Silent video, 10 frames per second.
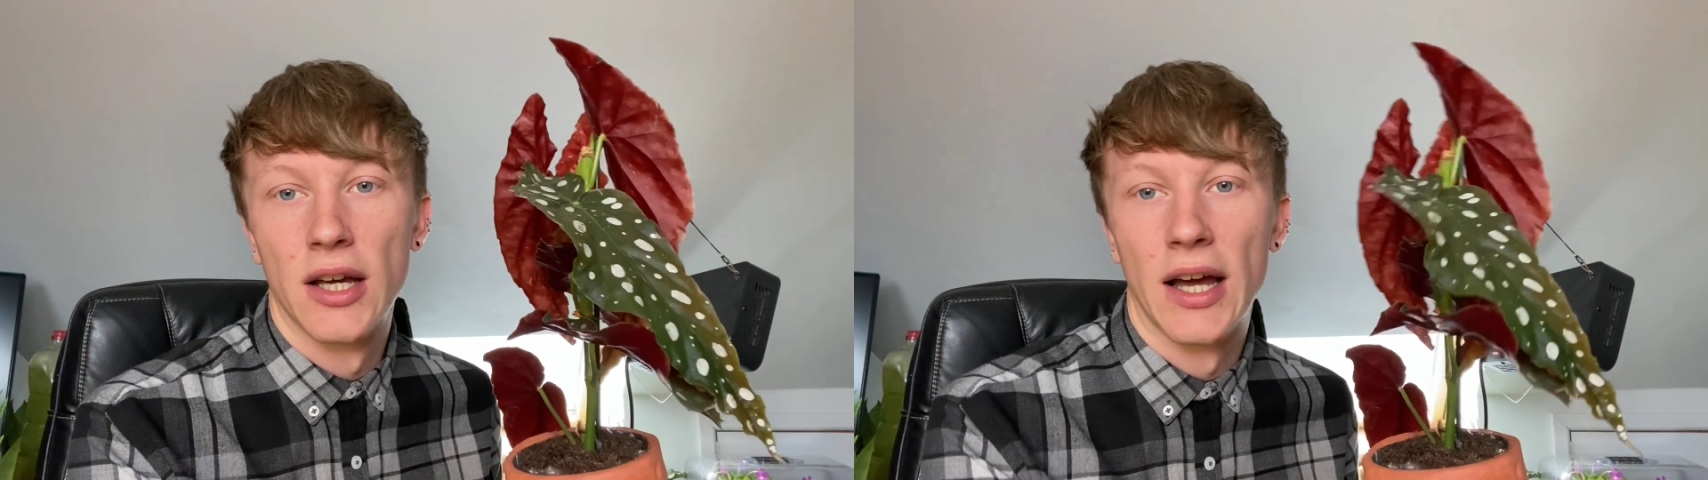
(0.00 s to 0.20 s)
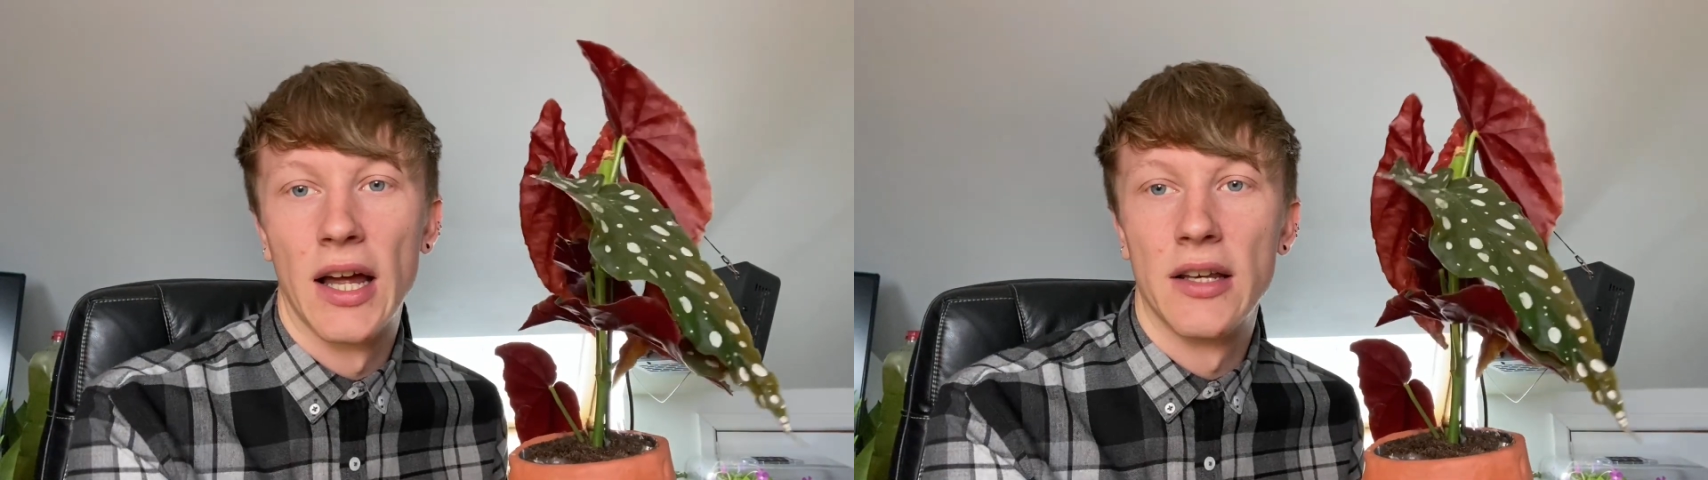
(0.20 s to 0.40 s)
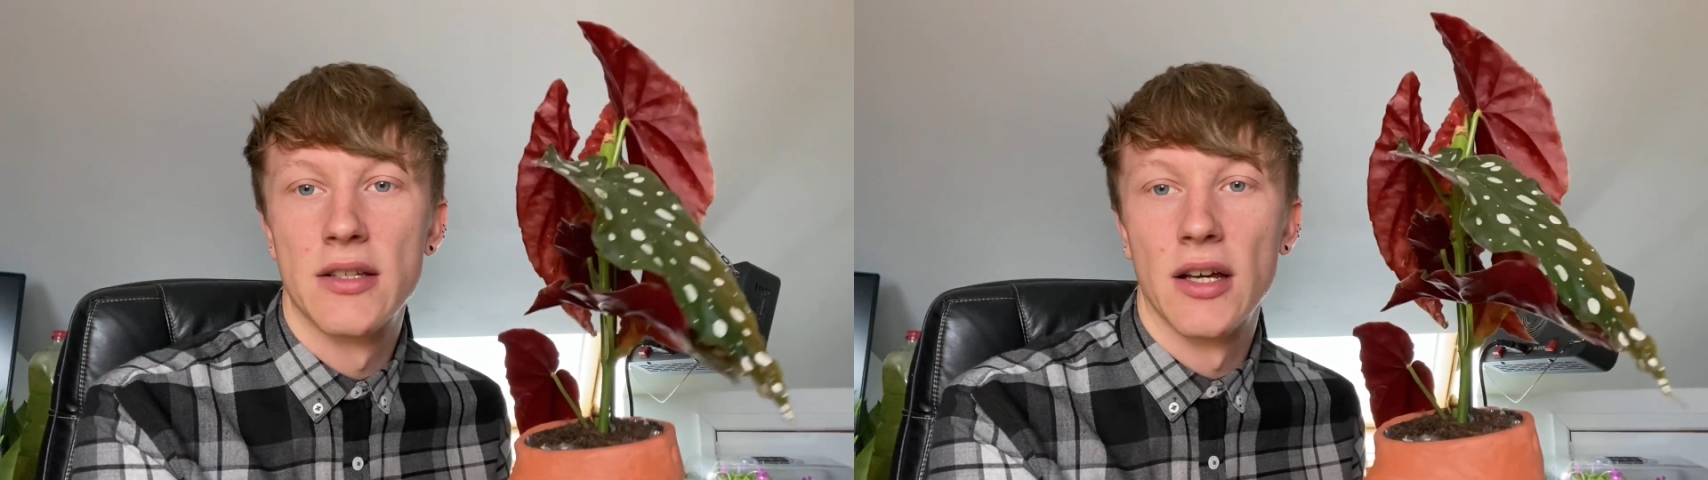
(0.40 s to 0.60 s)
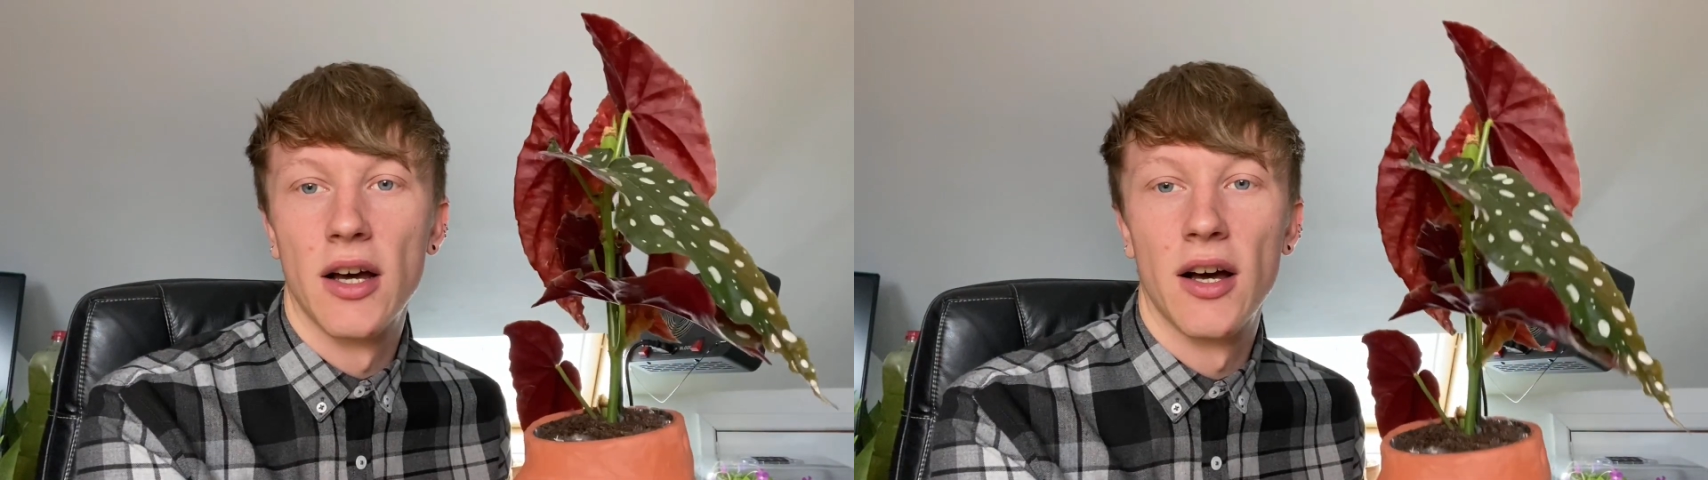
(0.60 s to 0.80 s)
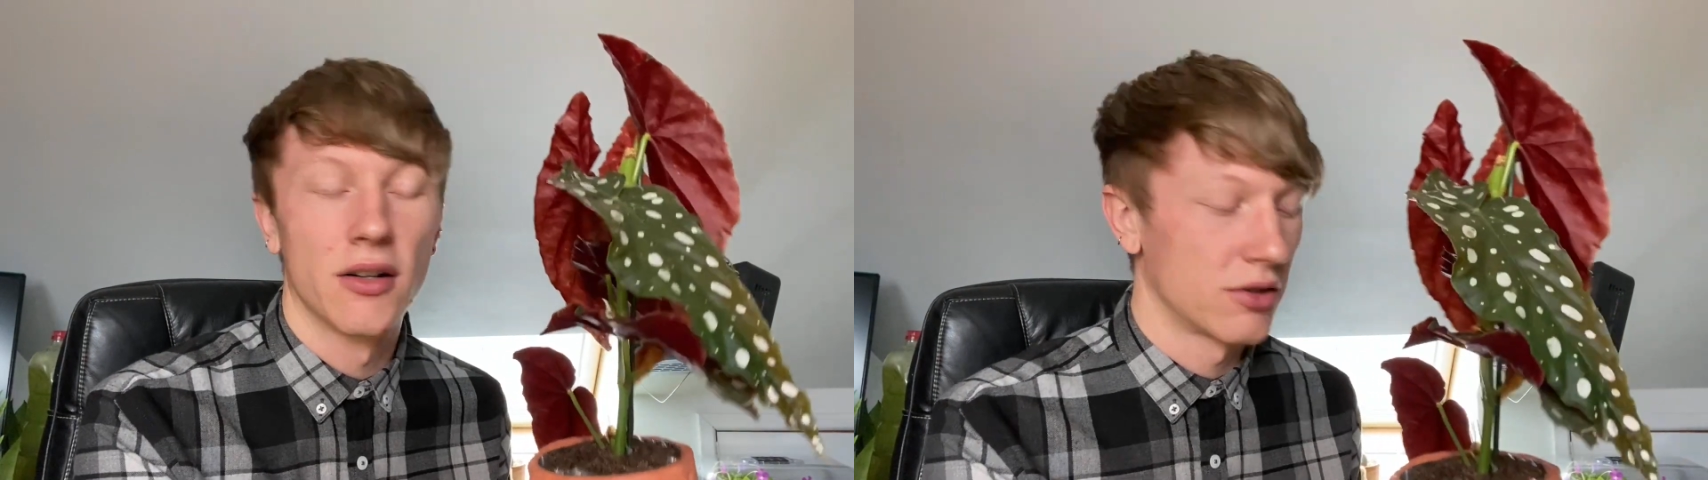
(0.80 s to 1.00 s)
and
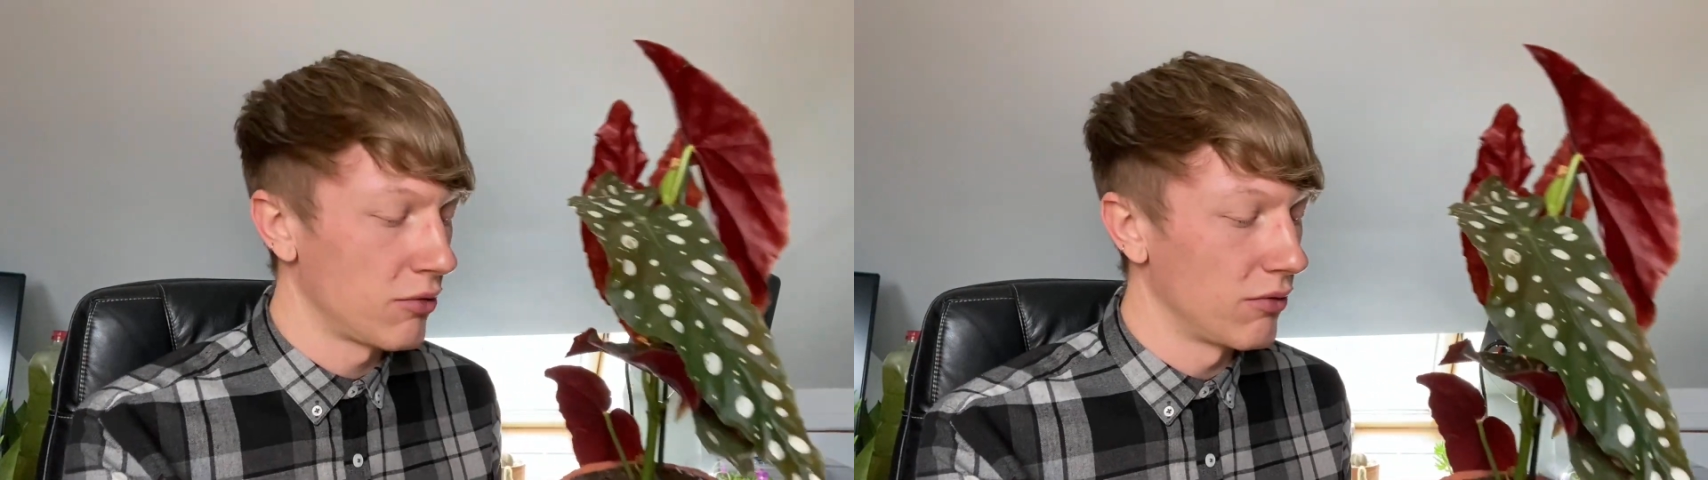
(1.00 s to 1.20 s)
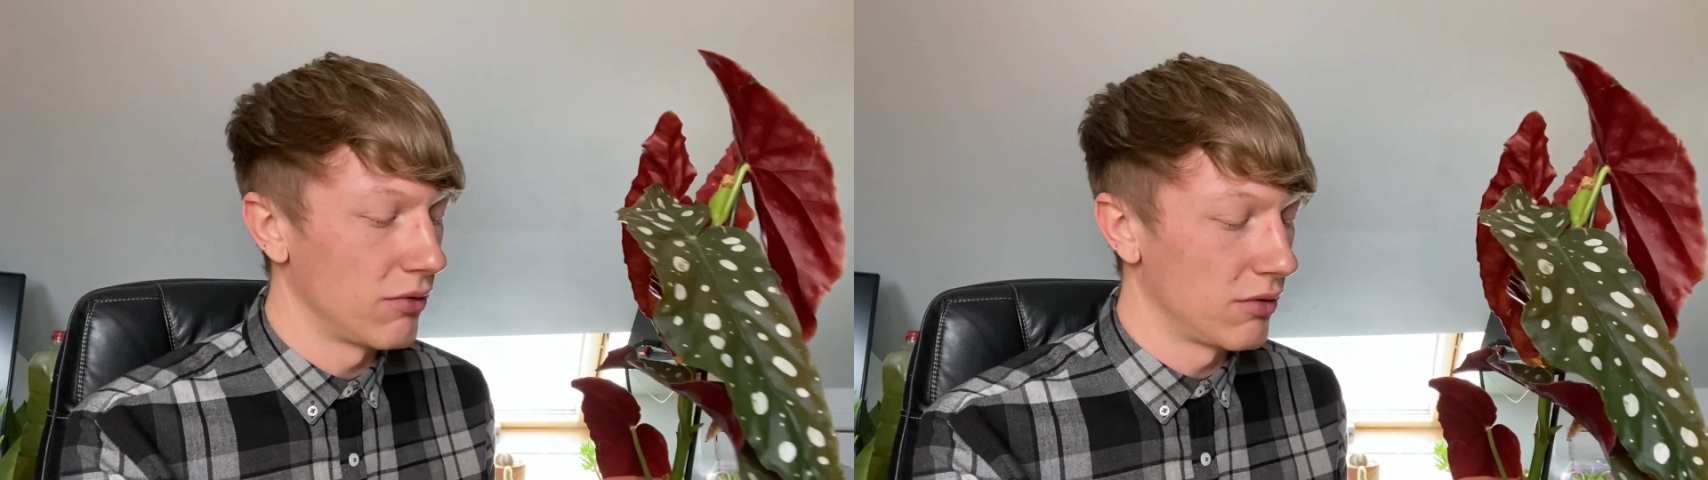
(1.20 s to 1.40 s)
I don't